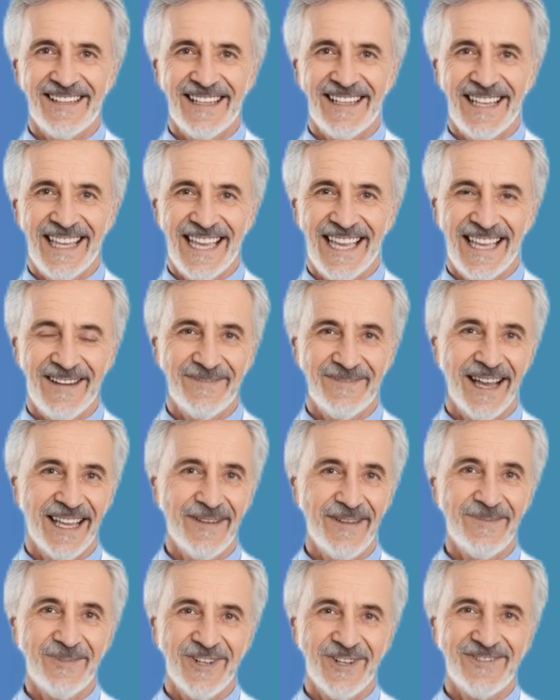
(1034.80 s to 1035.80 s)
And by
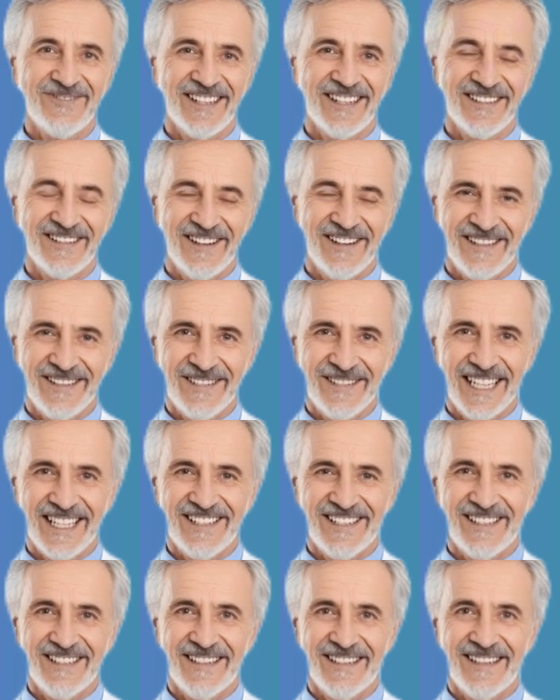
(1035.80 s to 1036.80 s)
improving
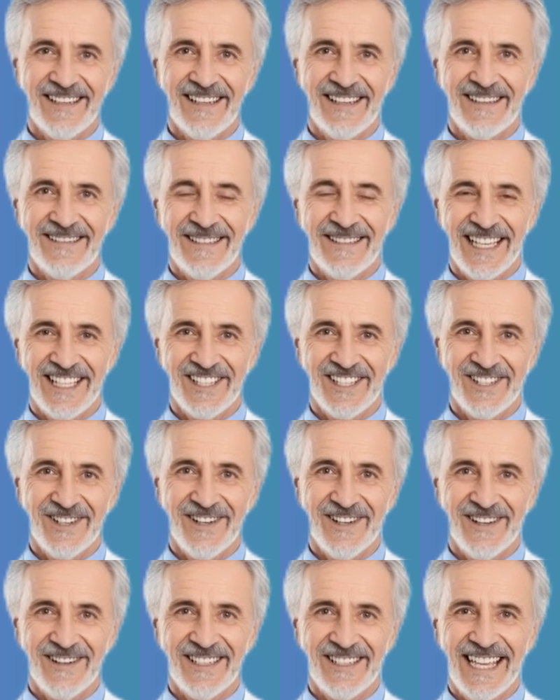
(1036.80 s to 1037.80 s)
circulation, they
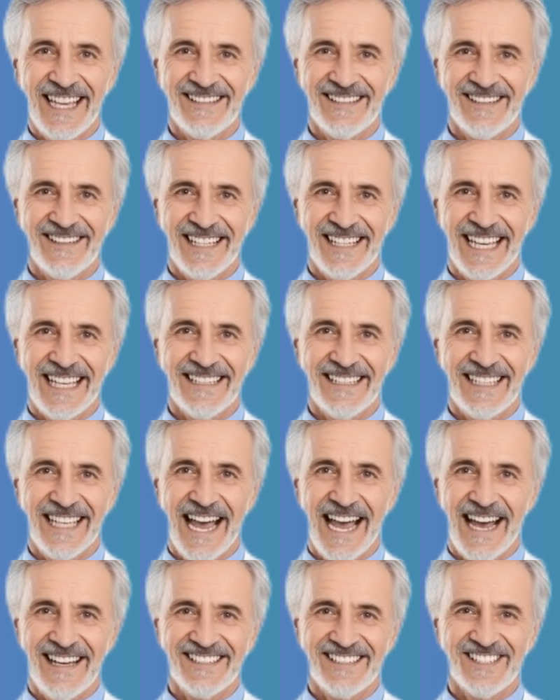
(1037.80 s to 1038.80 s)
ensure your legs are getting the
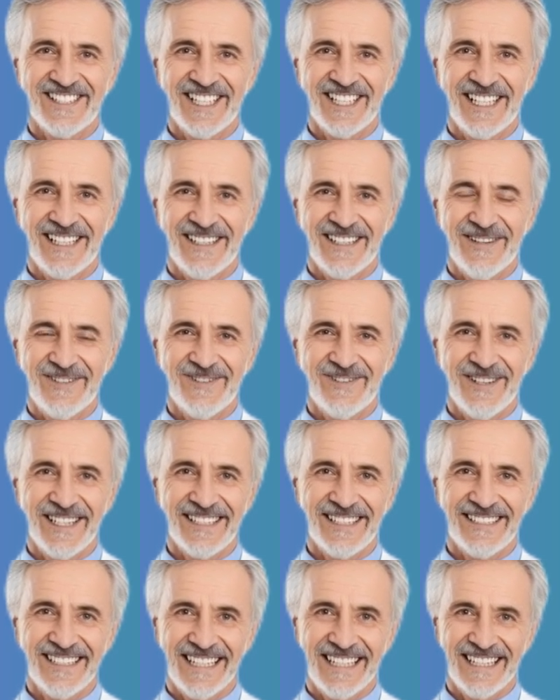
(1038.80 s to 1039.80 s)
oxygen and
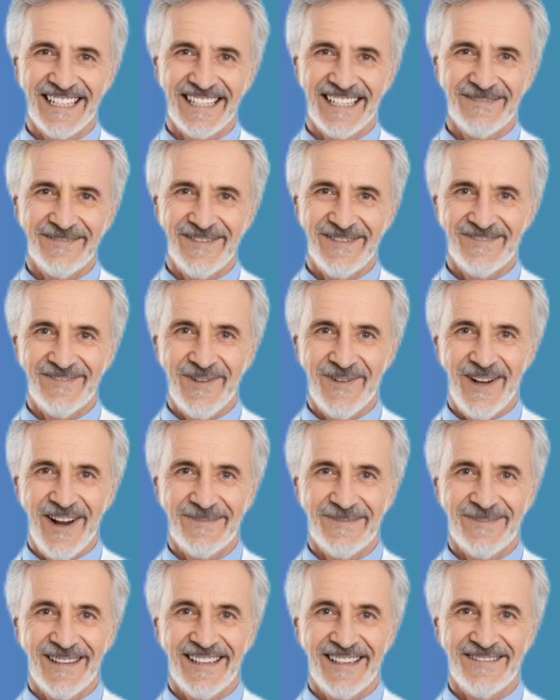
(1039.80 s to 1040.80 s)
nutrients they need to
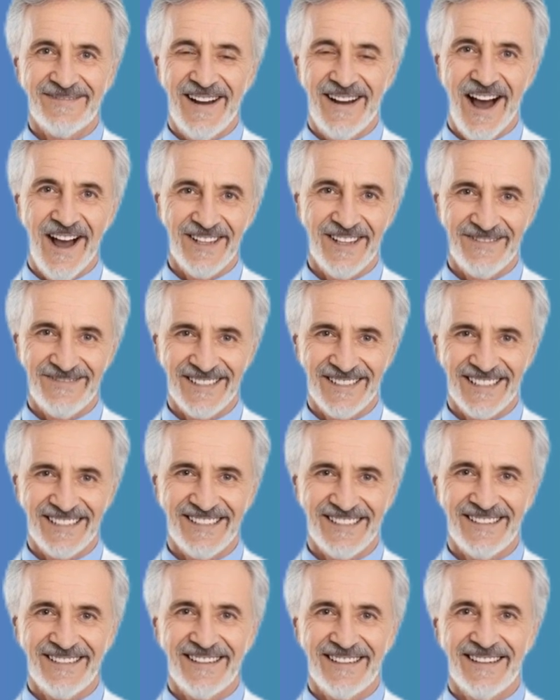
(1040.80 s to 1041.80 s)
perform. All of
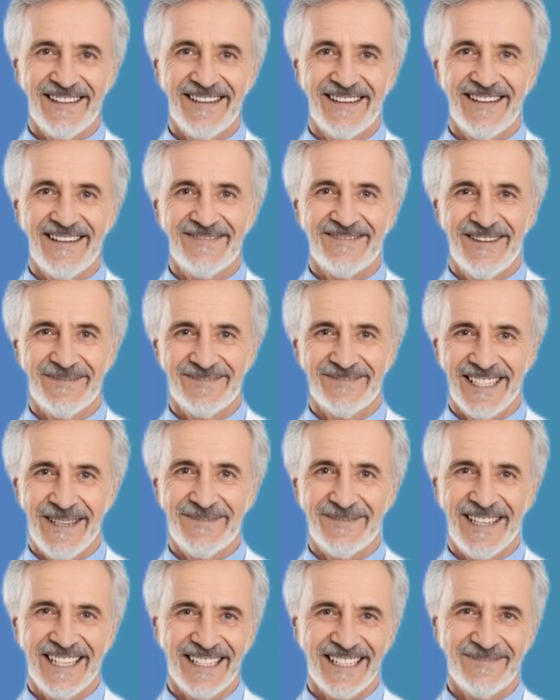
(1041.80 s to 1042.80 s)
this, from
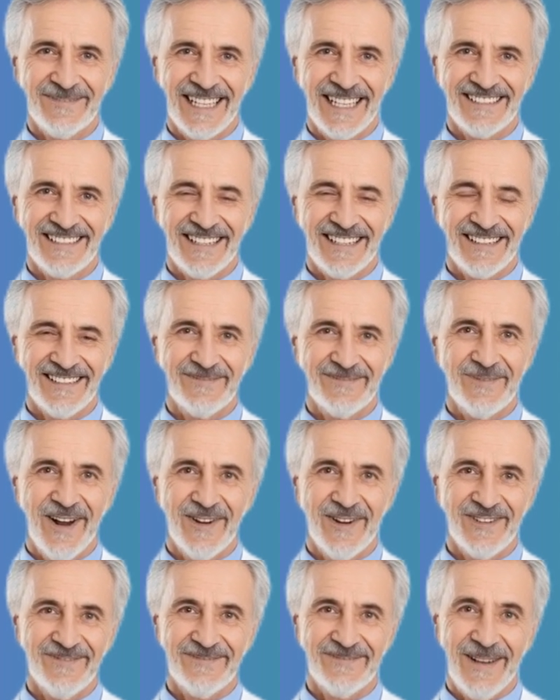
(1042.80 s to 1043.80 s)
something as basic as a
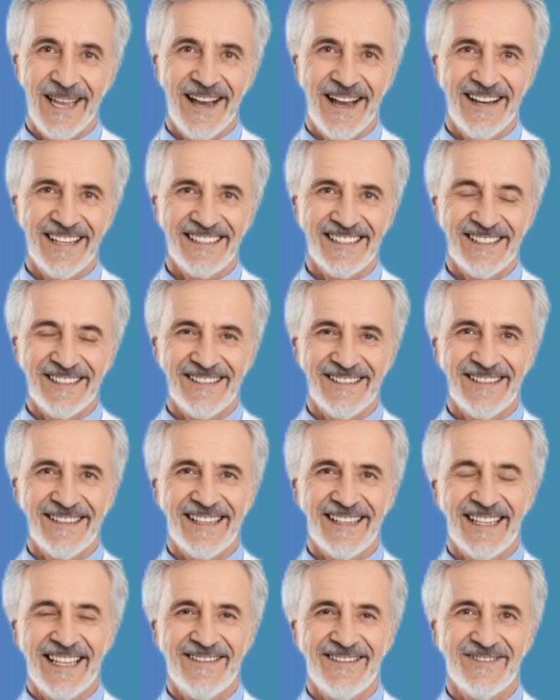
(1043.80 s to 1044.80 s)
bowl of berries.
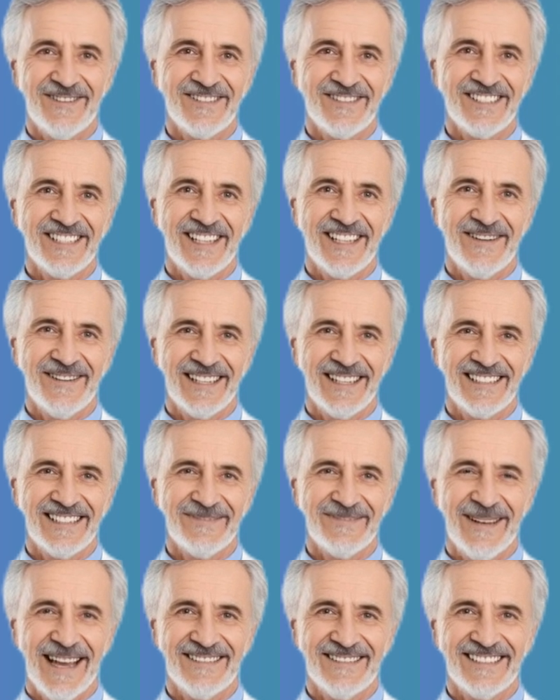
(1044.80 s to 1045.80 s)
If you're serious
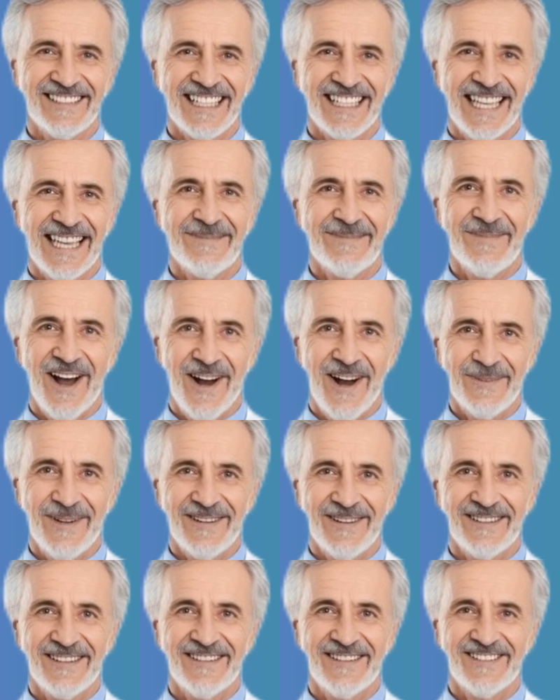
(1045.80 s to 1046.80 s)
about staying
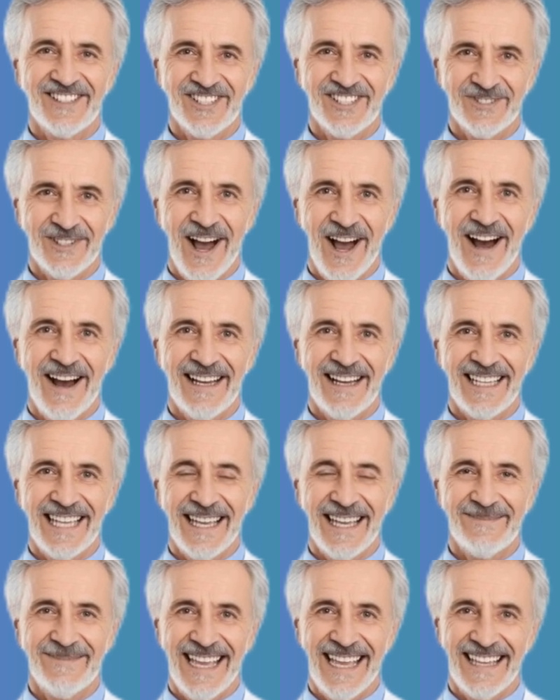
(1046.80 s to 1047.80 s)
mobile, strong,
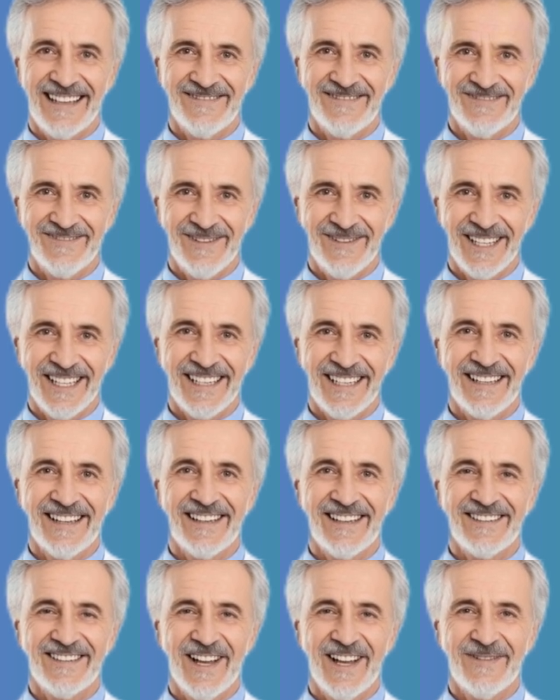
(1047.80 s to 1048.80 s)
and pain-free,
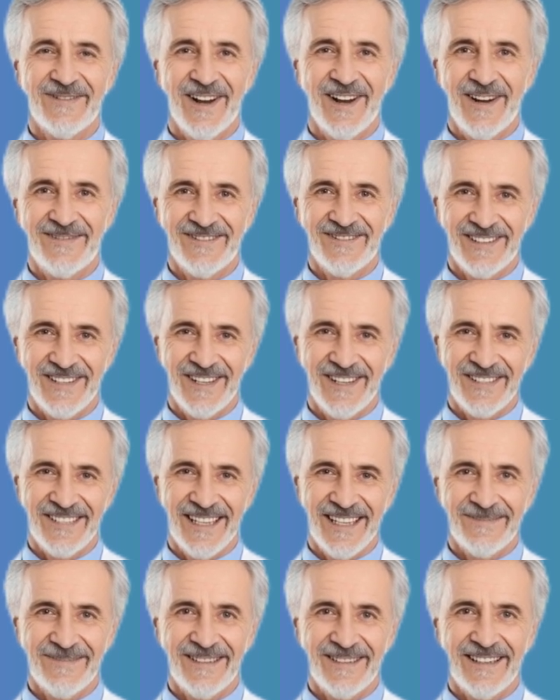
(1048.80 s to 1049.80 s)
don't overlook
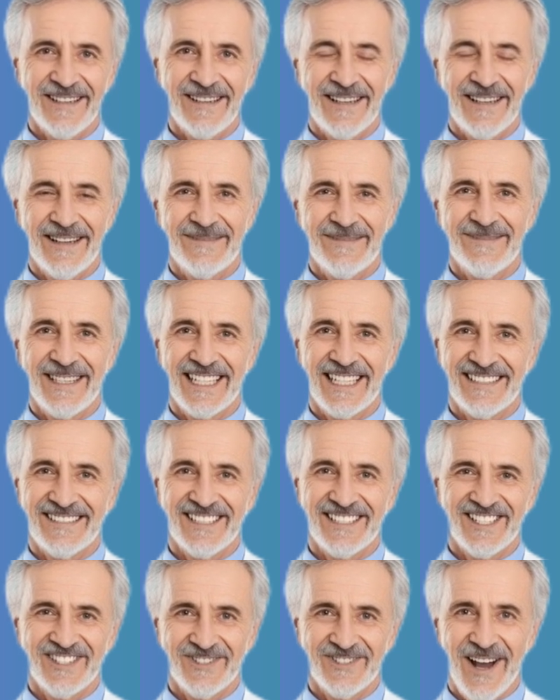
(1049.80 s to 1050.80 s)
them. Because
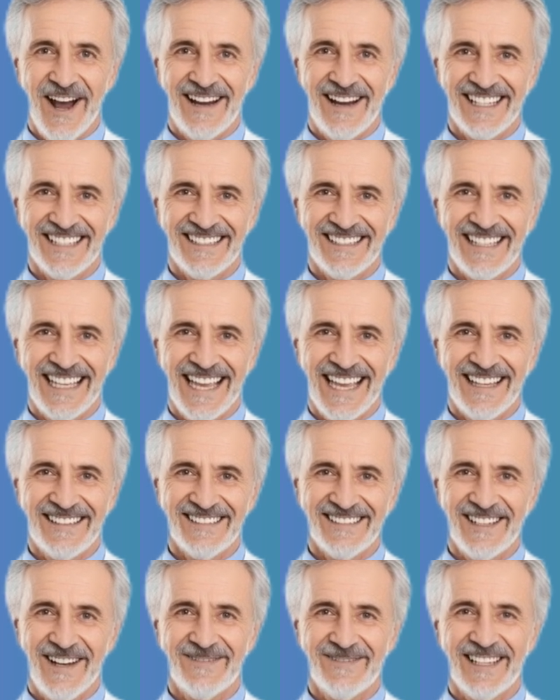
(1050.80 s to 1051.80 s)
the strongest
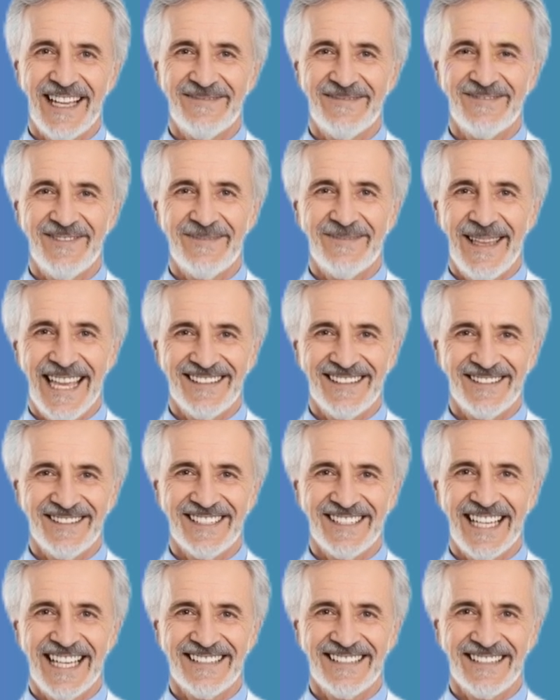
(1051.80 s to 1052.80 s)
legs don't come from
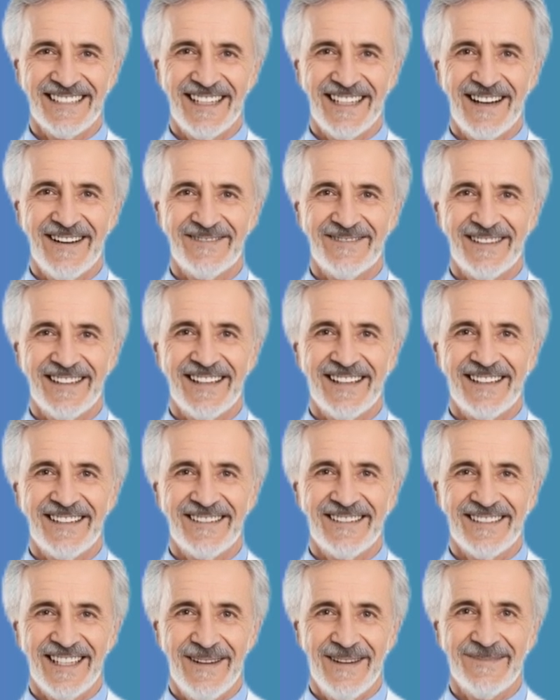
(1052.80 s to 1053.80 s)
exercise alone.
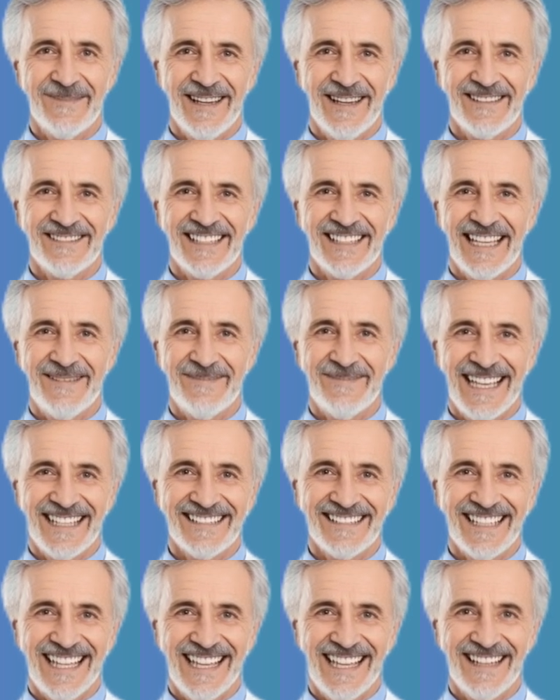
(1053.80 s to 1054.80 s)
They're built and
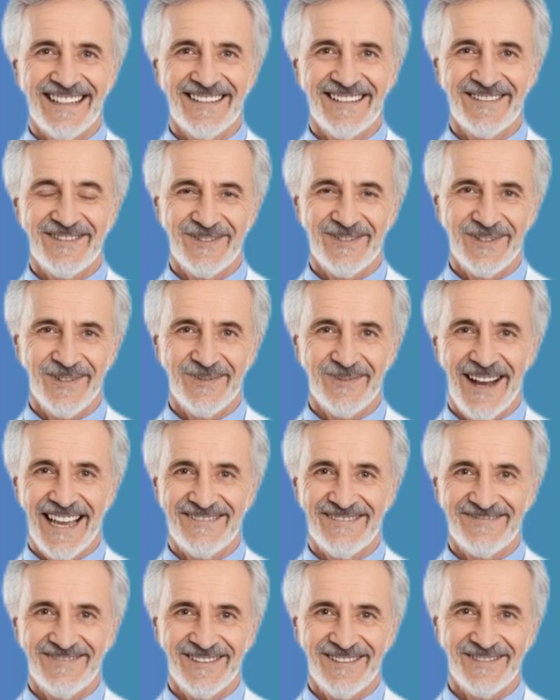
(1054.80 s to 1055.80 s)
maintained through the
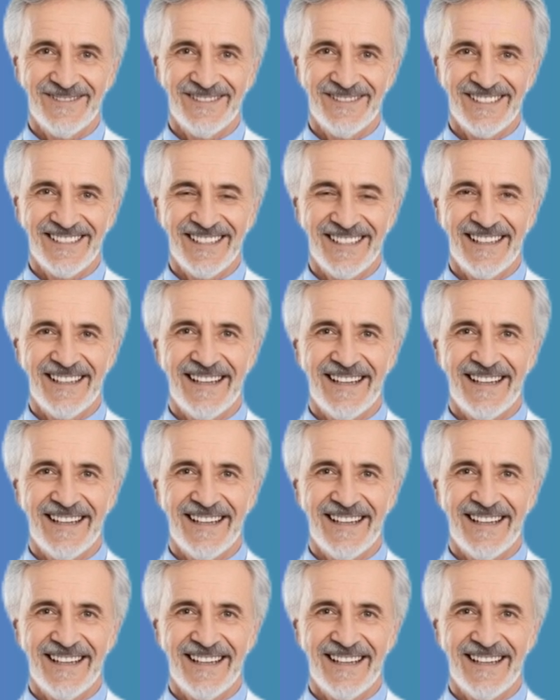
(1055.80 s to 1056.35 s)
right foods.